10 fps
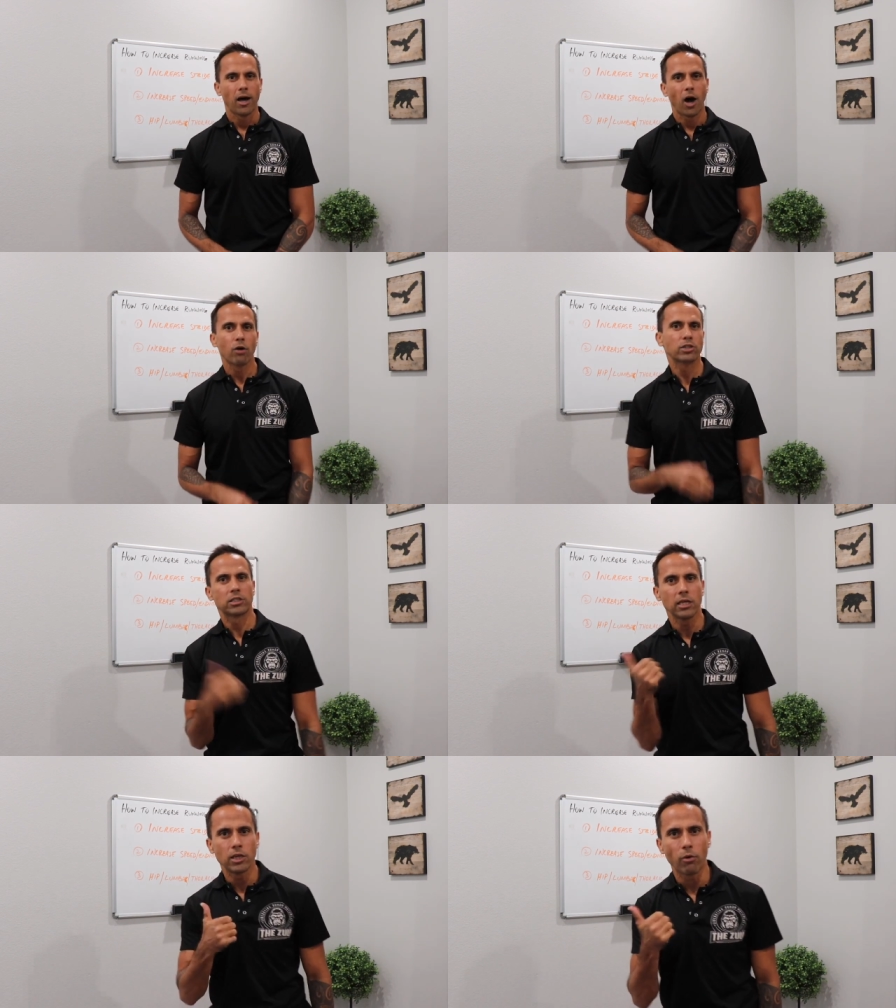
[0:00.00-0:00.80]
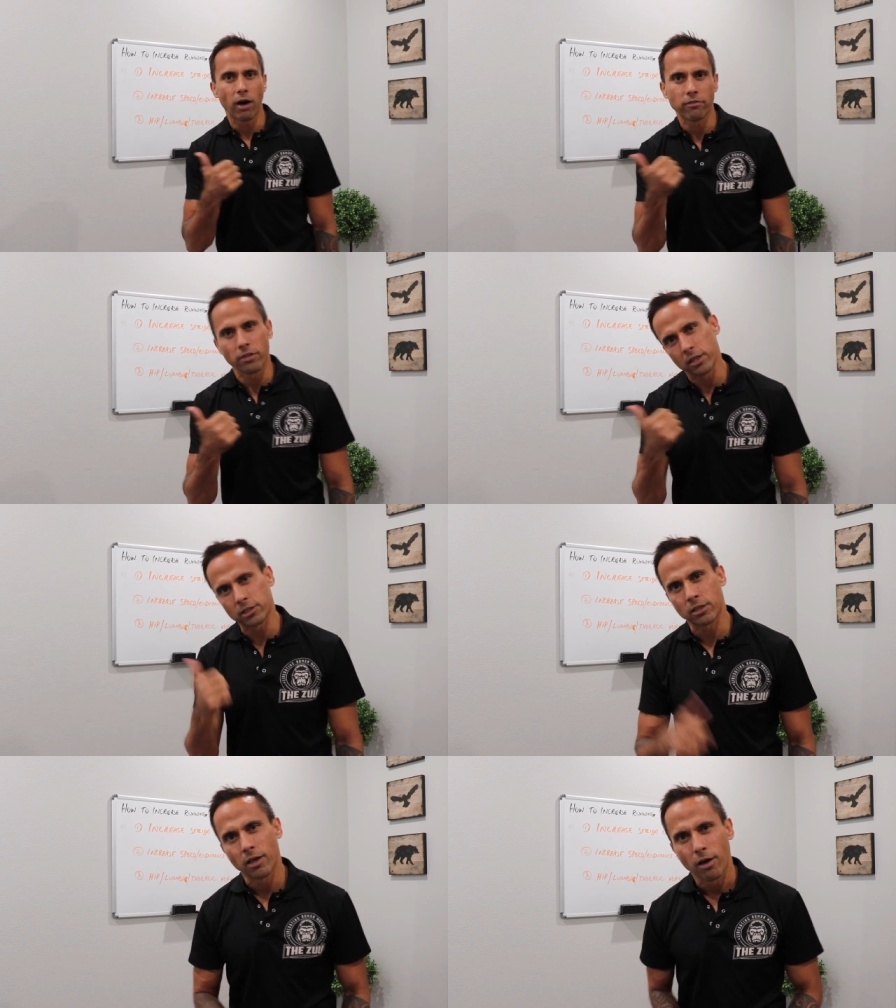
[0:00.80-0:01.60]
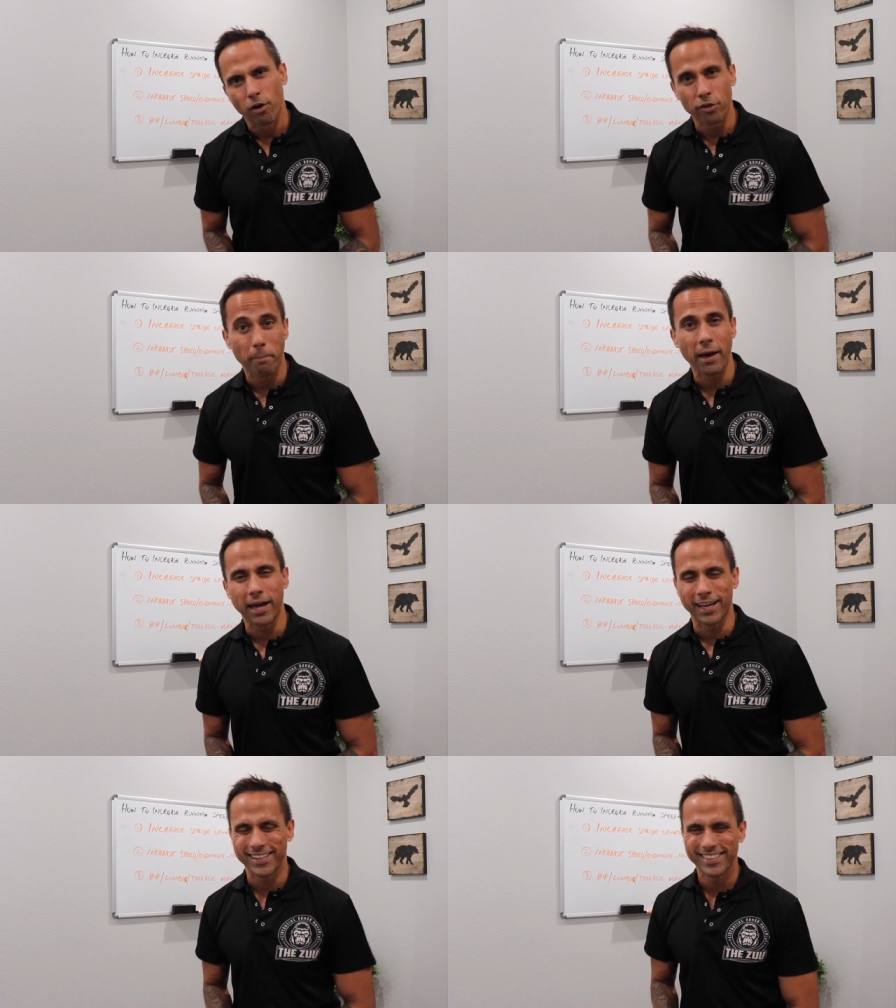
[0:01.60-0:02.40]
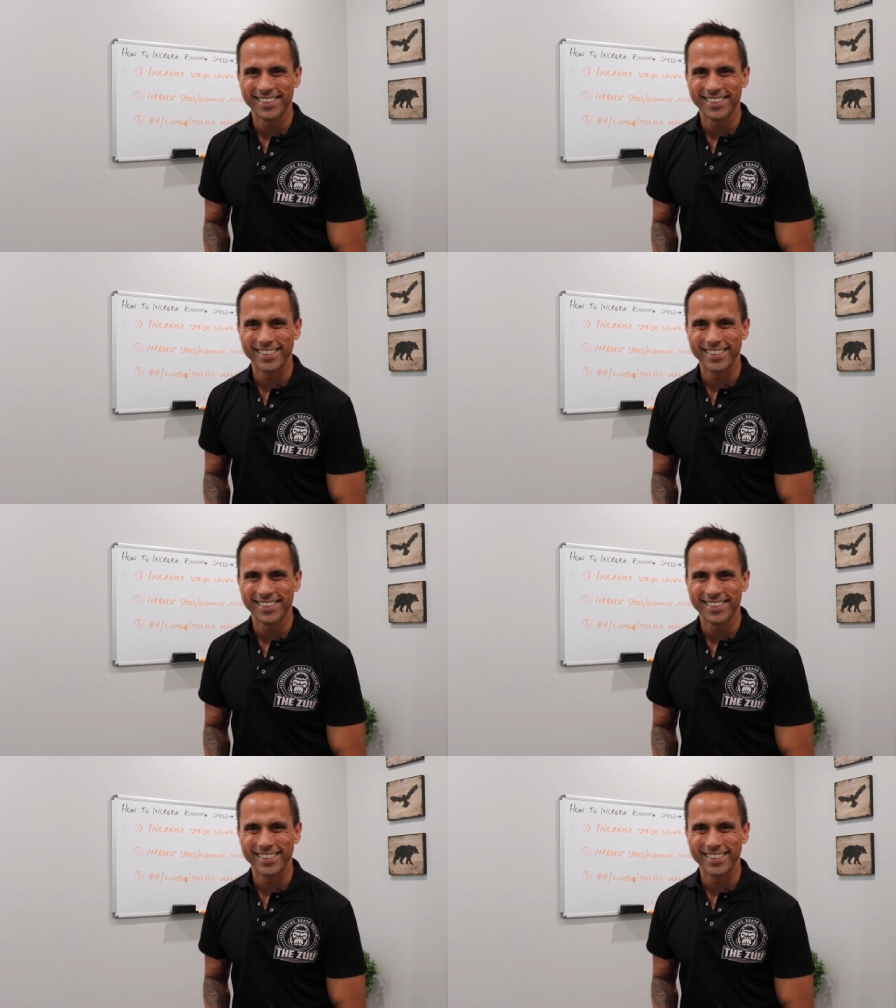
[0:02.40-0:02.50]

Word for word: I'll see you after this on the paddock.